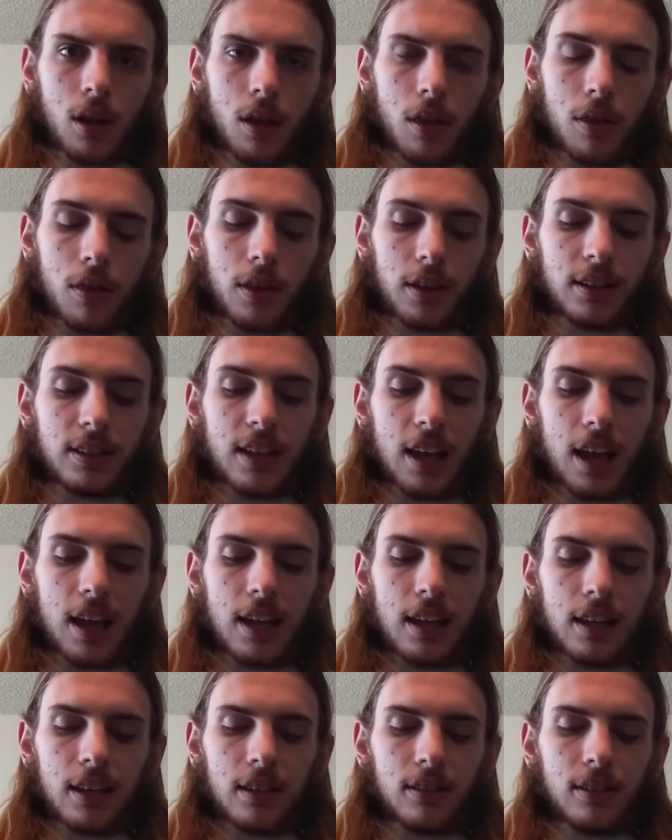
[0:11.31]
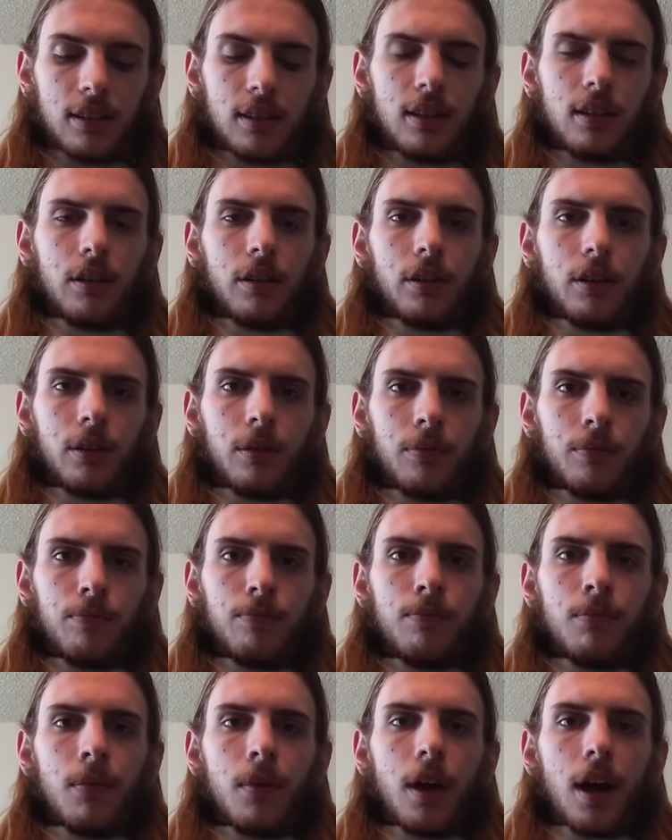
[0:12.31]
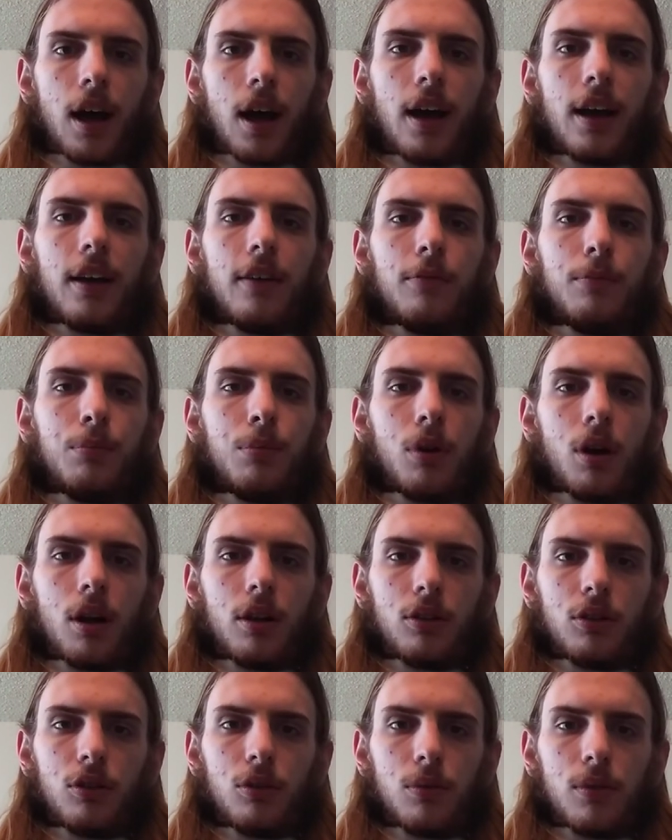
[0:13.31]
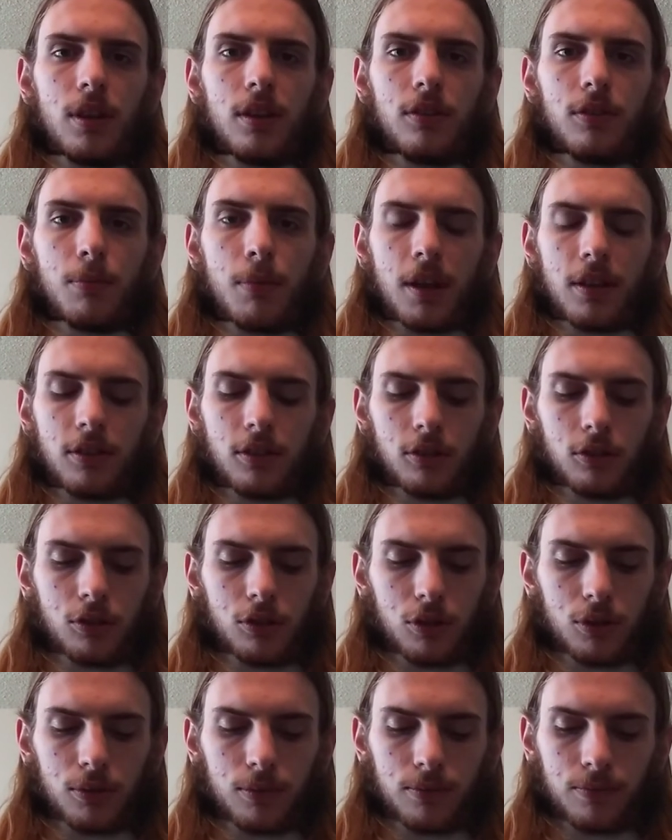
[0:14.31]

The day is here. I have brought you this message.